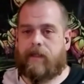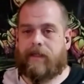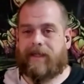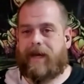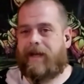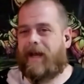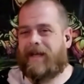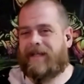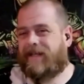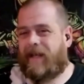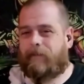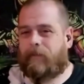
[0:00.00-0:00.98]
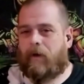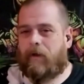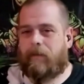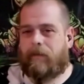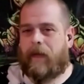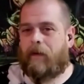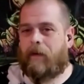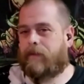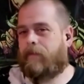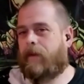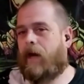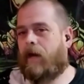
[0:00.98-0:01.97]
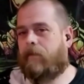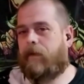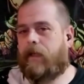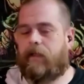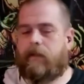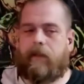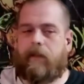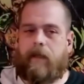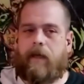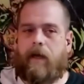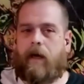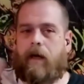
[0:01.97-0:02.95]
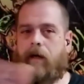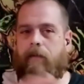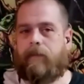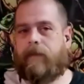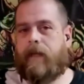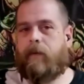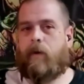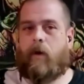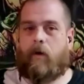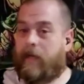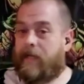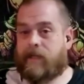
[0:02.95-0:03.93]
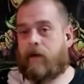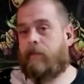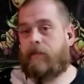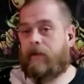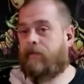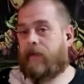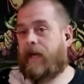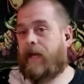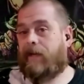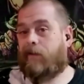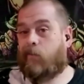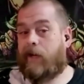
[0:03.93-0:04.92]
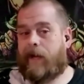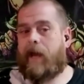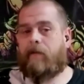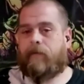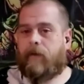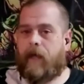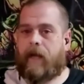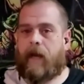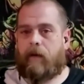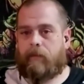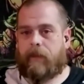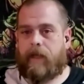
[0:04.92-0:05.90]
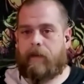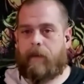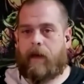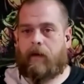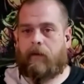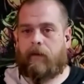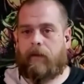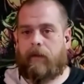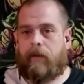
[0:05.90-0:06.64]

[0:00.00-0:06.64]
and just kind of I slept on him. I was a Pac fan. They started beefing kind of right after that album came out.